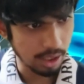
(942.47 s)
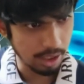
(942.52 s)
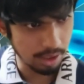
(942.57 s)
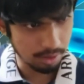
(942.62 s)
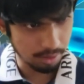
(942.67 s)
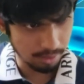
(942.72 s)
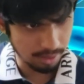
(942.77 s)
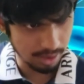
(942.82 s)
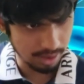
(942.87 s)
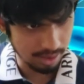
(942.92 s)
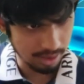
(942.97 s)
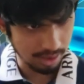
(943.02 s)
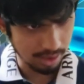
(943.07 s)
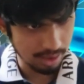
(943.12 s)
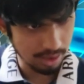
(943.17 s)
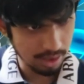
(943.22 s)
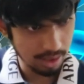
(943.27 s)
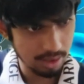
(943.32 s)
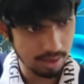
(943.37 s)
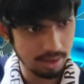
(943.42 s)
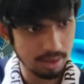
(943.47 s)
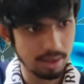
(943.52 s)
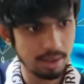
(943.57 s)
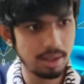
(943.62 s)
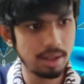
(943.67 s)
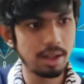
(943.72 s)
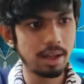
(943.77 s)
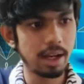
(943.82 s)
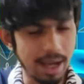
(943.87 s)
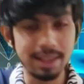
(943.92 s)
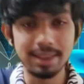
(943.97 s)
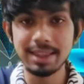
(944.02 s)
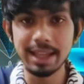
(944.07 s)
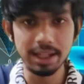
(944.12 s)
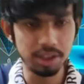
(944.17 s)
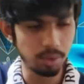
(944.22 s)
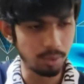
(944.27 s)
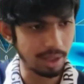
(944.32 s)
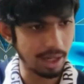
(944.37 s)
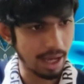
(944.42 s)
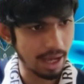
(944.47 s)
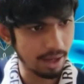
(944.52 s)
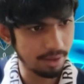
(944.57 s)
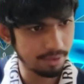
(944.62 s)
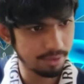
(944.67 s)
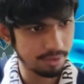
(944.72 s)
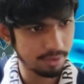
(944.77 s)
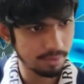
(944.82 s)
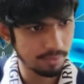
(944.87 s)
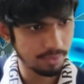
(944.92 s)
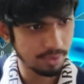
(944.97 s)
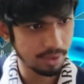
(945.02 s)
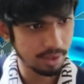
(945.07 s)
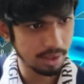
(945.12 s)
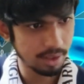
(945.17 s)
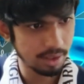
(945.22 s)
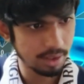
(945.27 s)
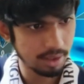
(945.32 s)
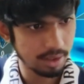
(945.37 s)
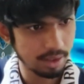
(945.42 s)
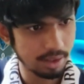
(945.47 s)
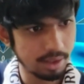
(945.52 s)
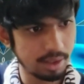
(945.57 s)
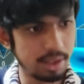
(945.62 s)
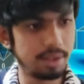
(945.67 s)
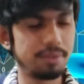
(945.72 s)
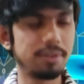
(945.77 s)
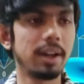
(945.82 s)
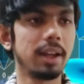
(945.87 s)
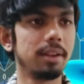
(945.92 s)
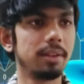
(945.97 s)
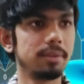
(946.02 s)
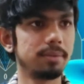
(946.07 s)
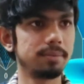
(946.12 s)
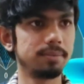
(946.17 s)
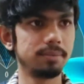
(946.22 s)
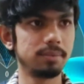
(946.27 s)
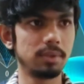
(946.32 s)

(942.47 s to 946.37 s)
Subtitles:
into d theta, and then you will have d phi.